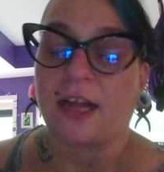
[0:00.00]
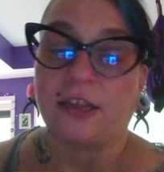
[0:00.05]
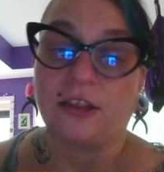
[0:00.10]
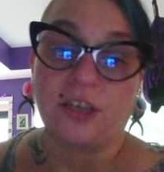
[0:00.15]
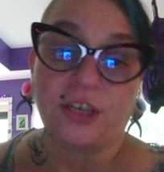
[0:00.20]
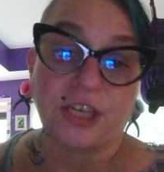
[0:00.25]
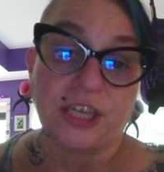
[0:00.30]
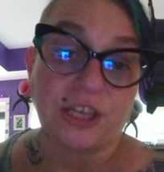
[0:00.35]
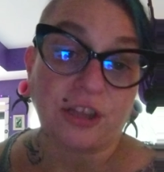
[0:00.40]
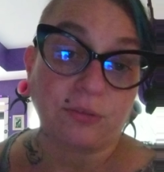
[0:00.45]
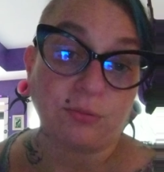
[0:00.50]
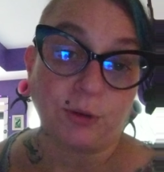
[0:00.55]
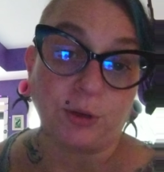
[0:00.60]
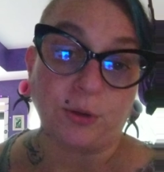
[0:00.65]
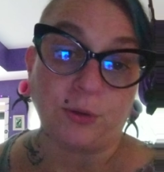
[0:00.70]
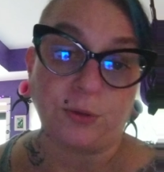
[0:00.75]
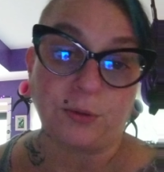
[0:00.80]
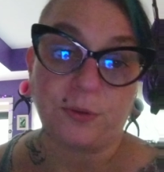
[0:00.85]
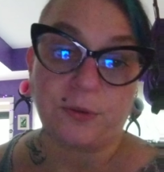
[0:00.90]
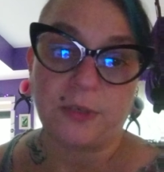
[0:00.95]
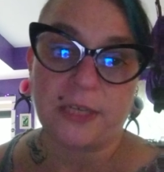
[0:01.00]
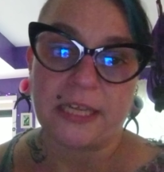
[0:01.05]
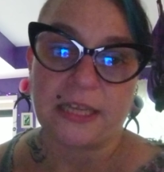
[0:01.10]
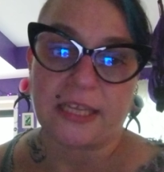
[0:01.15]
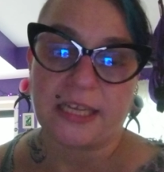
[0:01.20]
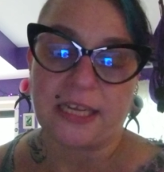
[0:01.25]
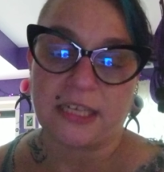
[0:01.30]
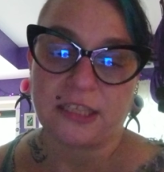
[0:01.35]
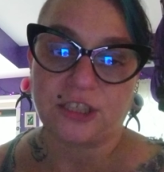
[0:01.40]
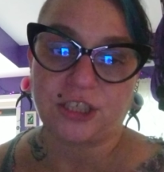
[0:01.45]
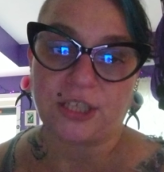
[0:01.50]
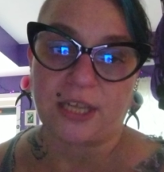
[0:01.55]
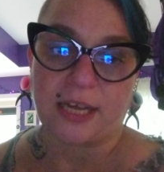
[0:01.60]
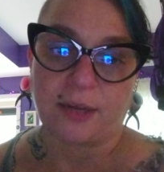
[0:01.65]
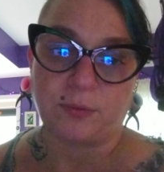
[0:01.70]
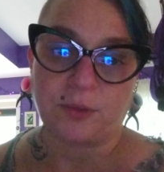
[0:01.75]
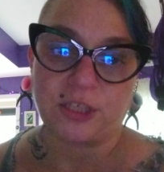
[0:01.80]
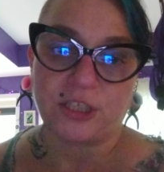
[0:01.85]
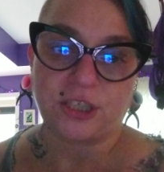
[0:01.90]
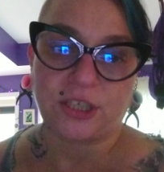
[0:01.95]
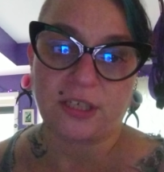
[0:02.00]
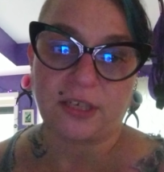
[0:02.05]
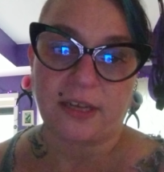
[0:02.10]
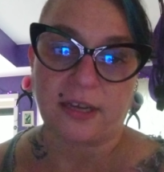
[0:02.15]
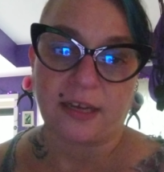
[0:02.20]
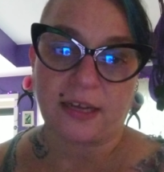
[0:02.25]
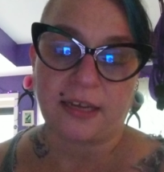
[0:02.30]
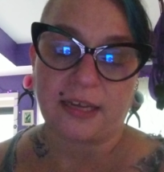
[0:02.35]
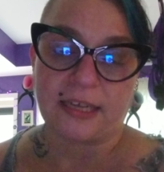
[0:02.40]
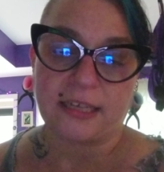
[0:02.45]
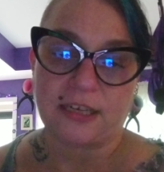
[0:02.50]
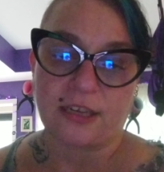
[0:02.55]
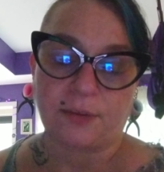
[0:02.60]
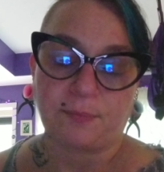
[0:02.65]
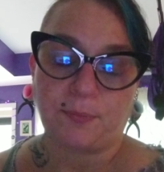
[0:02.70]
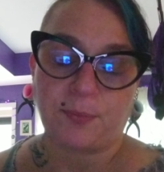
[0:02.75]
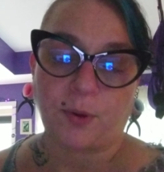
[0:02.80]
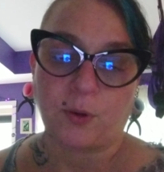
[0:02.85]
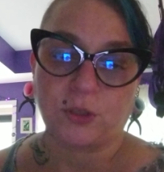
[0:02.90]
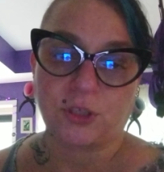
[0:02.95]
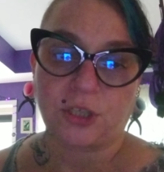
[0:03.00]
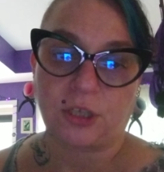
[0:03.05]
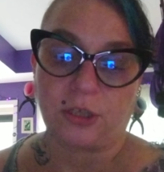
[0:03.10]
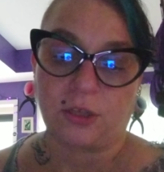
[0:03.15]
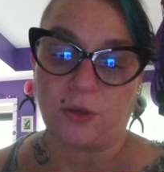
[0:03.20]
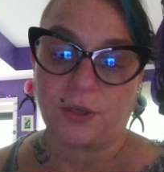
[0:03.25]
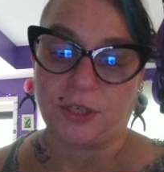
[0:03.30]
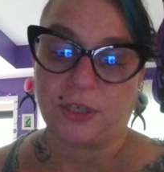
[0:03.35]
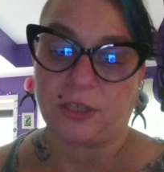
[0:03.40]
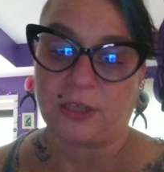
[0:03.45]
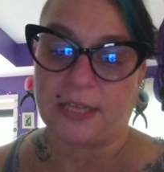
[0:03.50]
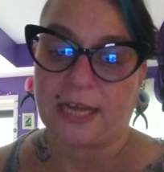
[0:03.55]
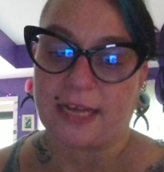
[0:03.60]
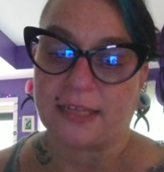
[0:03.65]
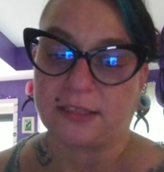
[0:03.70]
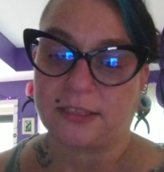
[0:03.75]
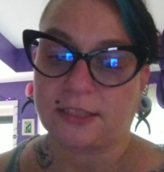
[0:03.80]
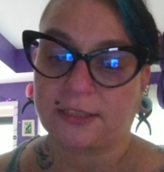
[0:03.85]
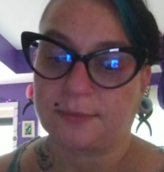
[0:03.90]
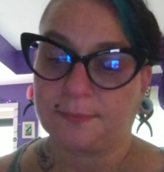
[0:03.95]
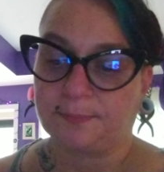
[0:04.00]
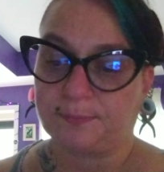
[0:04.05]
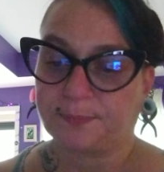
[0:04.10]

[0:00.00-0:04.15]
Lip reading: looking through in the English language in a post-colonial lens.